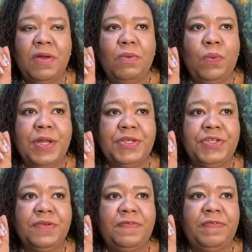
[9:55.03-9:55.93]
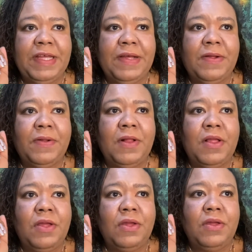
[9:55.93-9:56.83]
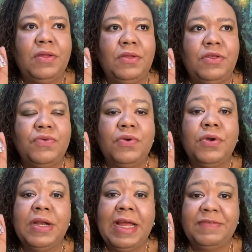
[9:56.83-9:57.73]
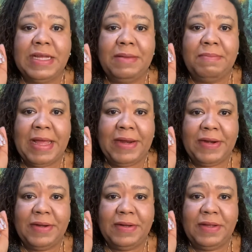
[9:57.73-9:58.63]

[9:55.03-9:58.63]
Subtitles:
what you feel you could have done better.